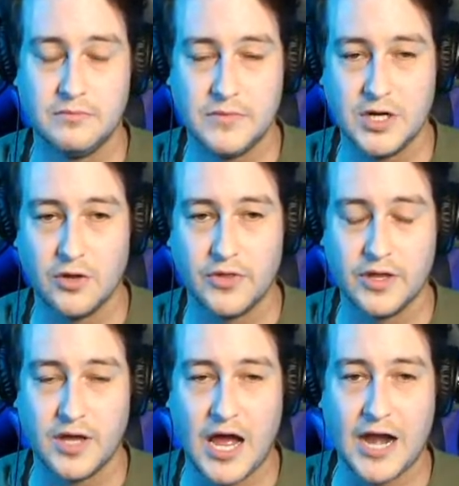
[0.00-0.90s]

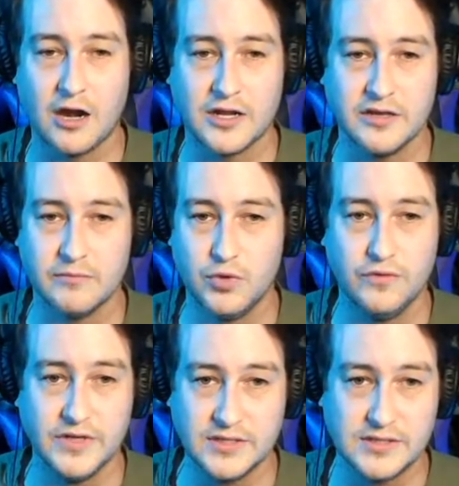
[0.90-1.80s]
the hierarchy of
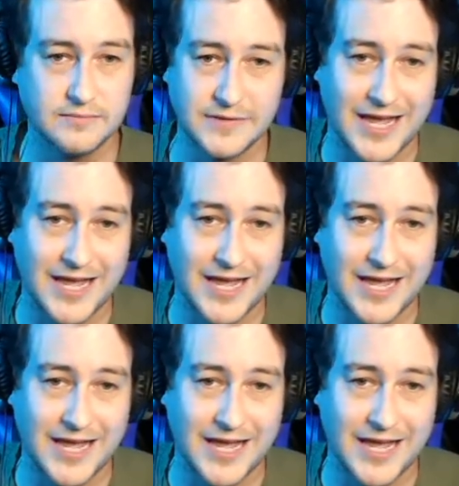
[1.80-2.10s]
movies,